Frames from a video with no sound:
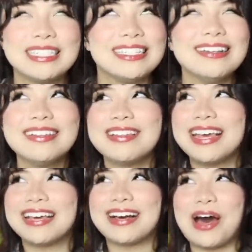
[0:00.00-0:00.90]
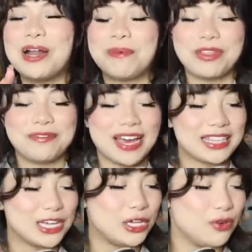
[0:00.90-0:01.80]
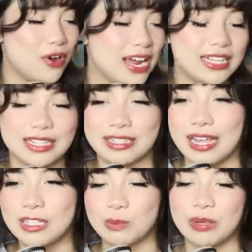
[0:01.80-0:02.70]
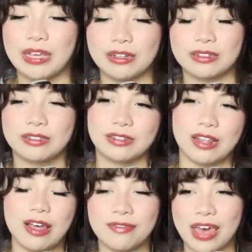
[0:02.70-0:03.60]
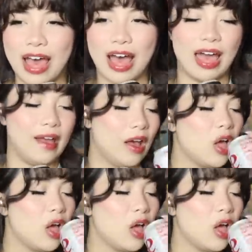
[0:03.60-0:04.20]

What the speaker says: still like caught up on the fact that Hugh Grant is his husband. Love that.